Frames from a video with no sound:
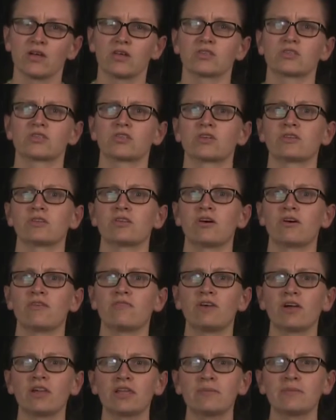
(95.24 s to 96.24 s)
So the
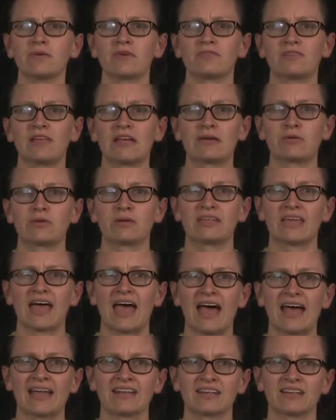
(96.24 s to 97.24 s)
volume of liquid
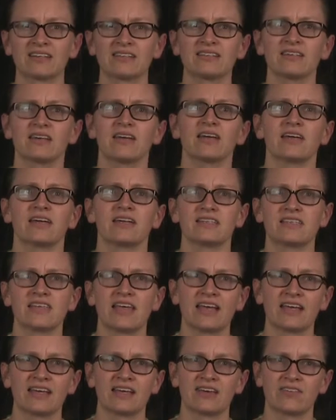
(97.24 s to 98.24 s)
added is
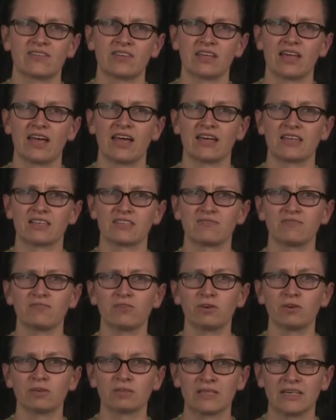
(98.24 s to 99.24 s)
then given as
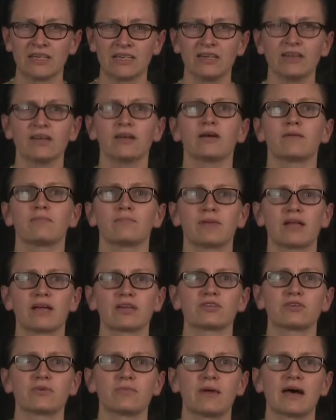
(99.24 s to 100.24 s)
40
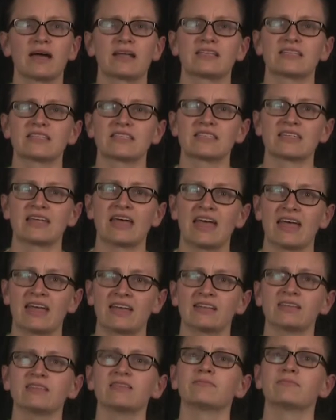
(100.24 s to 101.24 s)
plus or minus
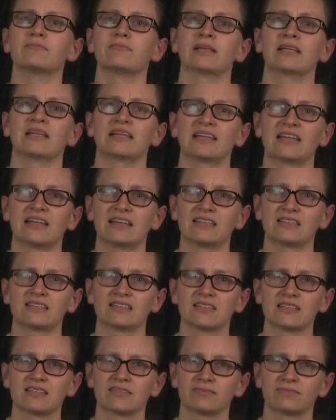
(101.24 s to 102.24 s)
10
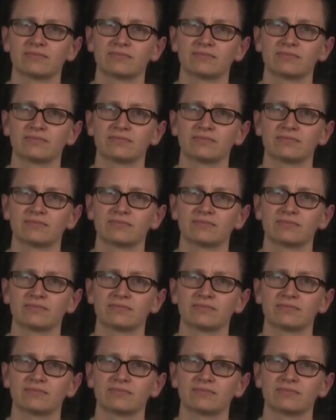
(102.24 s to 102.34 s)
millilitres.